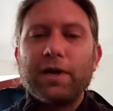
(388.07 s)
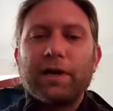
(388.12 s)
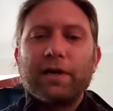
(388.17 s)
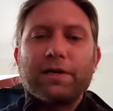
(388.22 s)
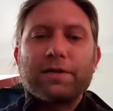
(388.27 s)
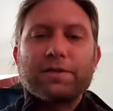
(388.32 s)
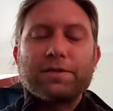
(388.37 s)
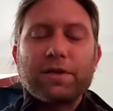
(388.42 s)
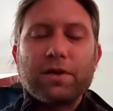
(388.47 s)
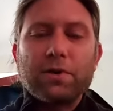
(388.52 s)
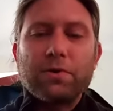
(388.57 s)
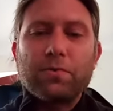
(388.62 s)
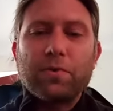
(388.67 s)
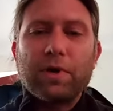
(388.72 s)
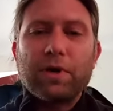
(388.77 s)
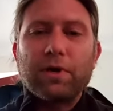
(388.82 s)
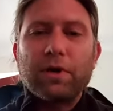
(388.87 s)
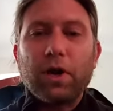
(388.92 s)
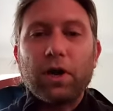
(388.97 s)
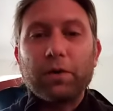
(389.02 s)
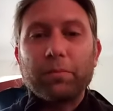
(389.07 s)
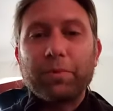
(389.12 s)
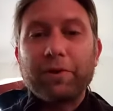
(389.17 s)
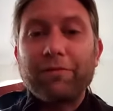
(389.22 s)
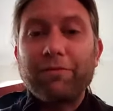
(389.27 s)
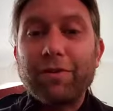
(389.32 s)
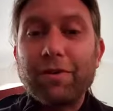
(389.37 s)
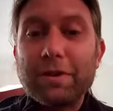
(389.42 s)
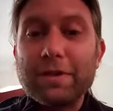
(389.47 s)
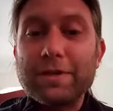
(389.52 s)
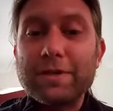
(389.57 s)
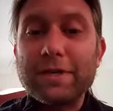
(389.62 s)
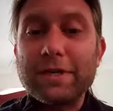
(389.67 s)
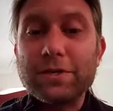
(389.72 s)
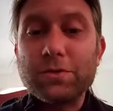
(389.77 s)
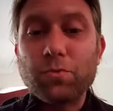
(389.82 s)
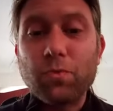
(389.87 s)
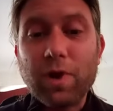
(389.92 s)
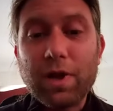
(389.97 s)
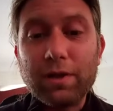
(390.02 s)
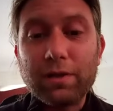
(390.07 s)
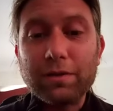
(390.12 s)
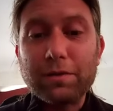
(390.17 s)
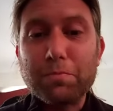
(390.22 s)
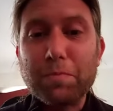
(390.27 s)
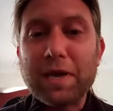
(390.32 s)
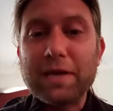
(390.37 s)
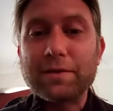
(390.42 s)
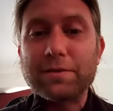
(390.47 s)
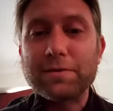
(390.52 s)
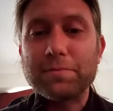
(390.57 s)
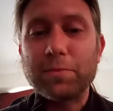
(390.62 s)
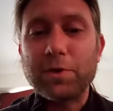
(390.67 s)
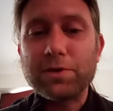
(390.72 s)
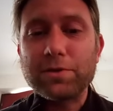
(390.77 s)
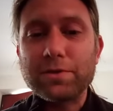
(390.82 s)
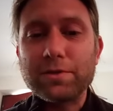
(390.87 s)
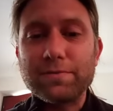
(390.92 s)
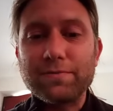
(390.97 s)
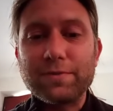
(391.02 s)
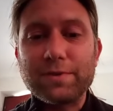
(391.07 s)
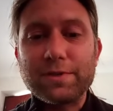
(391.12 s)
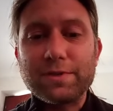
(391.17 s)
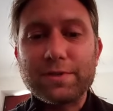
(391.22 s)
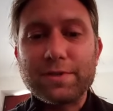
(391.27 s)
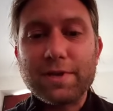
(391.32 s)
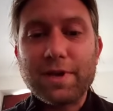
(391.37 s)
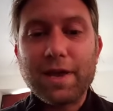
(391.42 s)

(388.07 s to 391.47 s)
So I hope everyone is well and makes the most of it.